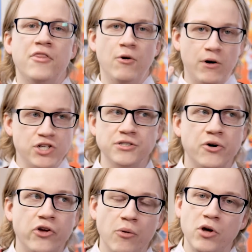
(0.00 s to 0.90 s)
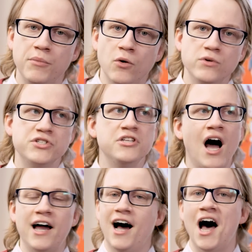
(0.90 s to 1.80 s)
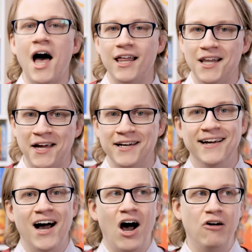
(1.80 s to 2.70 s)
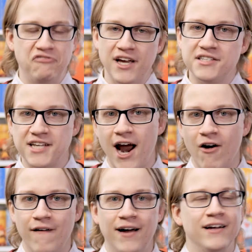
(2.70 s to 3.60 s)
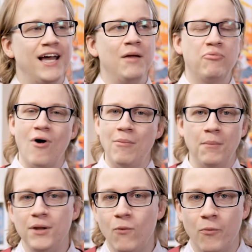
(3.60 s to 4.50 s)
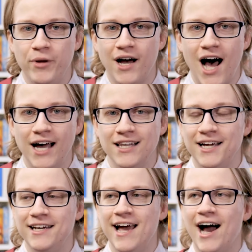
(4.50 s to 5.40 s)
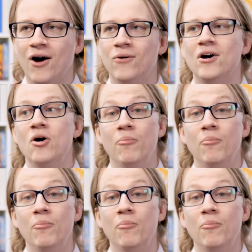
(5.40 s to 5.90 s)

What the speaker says: The original Tokyo Mew Mew was not a highlight of its era. It probably won't be a highlight now,